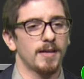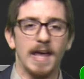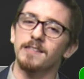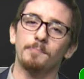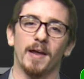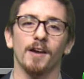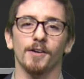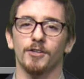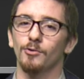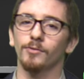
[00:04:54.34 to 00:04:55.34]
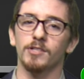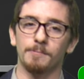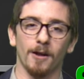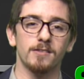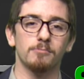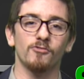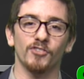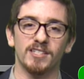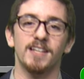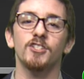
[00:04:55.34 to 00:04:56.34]
As a parent, you are responsible
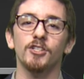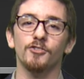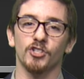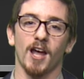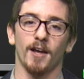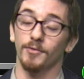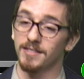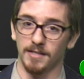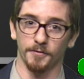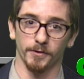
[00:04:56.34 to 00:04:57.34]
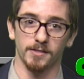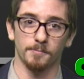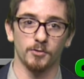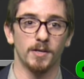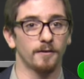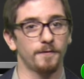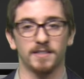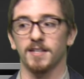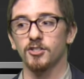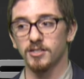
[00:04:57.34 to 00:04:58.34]
for teaching your child the difference between a
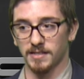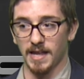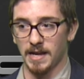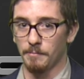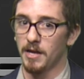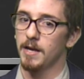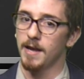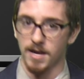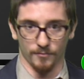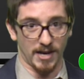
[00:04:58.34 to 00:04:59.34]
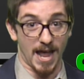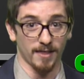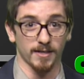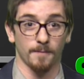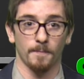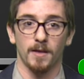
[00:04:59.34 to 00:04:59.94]
fictitious game and reality.